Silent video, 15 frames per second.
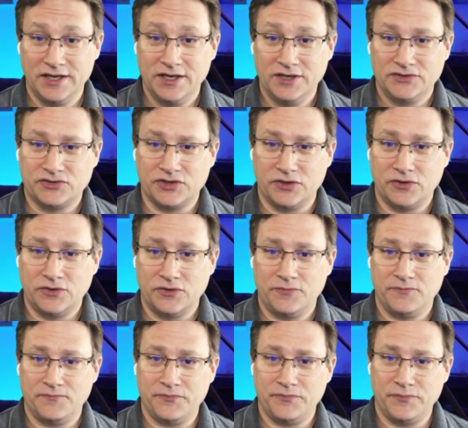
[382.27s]
so
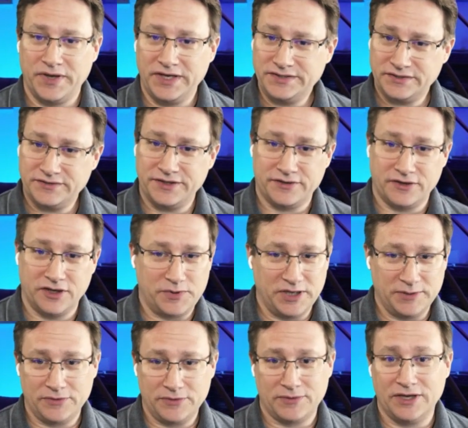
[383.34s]
basically there are
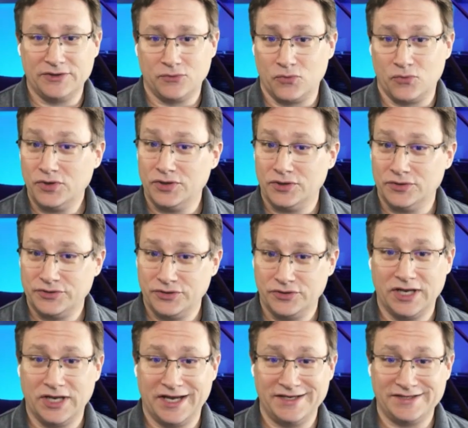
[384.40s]
people around the world
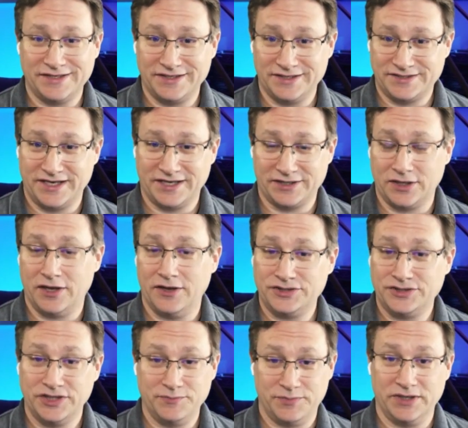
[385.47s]
utilizing this technology
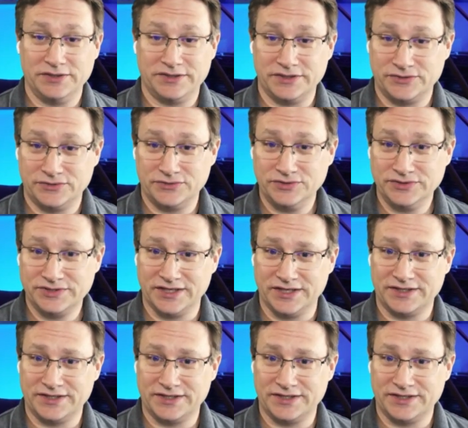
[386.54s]
and building tools out